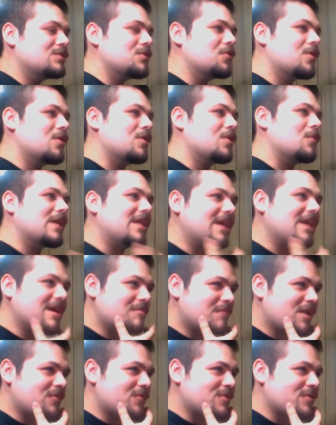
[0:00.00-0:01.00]
Don't worry, when I
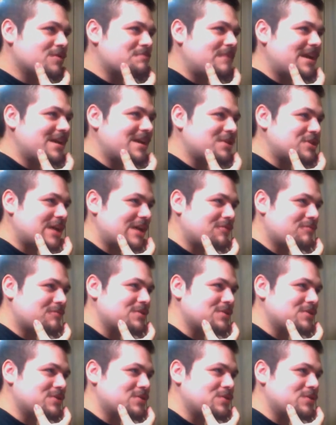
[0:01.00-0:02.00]
get my first paycheck from
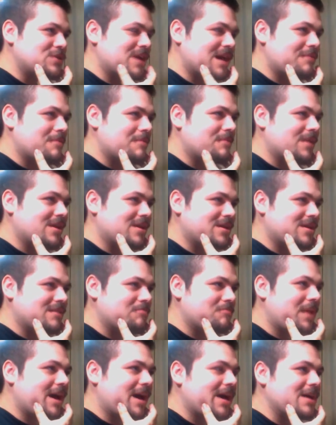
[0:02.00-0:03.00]
this new job, I'm going to
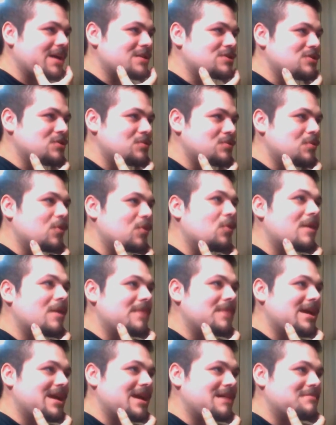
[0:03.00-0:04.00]
buy 2 more
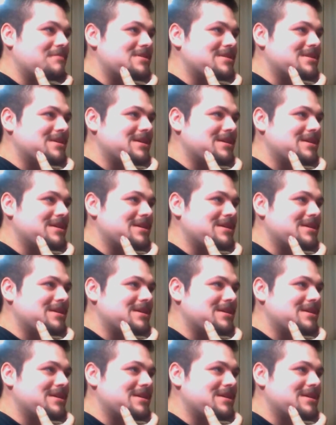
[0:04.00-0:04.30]
webcams.